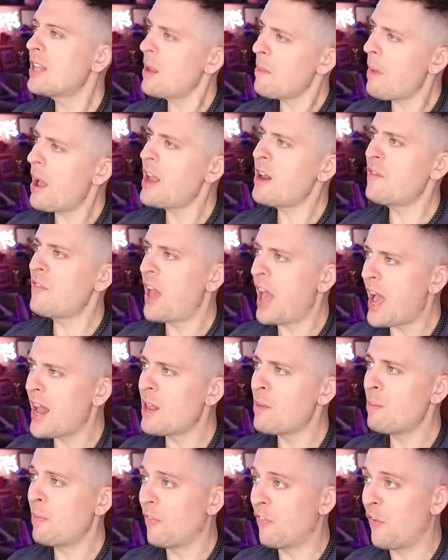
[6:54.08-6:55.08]
they might have had
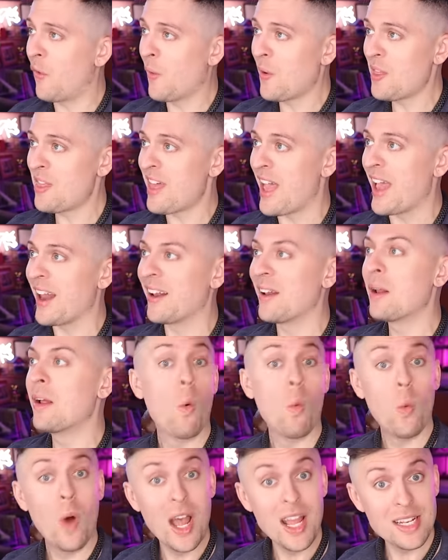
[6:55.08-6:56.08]
it before then.
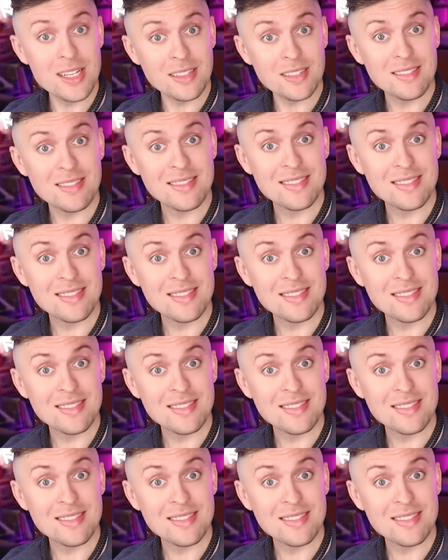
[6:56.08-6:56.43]
What?